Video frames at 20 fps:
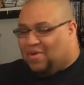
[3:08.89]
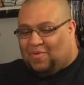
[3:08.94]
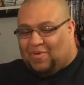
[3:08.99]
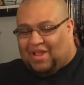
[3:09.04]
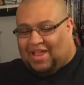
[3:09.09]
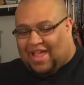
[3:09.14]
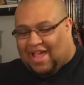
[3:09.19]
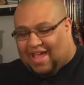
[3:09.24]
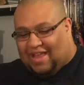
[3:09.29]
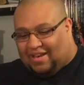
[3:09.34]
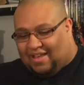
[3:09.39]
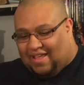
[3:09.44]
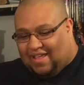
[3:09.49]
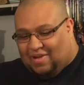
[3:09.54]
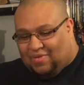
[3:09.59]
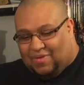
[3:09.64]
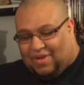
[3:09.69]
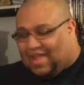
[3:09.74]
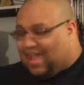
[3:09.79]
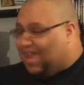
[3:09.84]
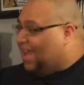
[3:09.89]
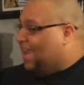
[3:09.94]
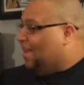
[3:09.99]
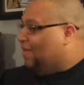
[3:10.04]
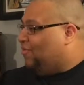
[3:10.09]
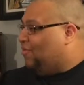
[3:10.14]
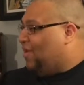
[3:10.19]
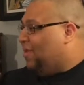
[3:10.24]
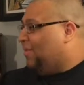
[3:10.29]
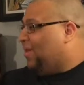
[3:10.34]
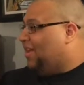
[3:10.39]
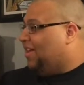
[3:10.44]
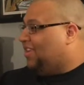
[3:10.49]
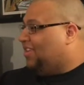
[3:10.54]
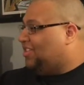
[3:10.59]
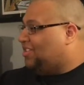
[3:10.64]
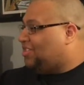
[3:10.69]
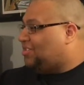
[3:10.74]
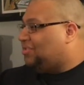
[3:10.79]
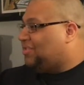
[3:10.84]
We got to have women on
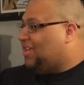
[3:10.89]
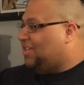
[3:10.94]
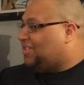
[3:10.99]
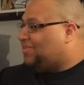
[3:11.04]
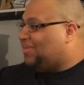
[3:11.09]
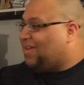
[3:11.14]
the streets.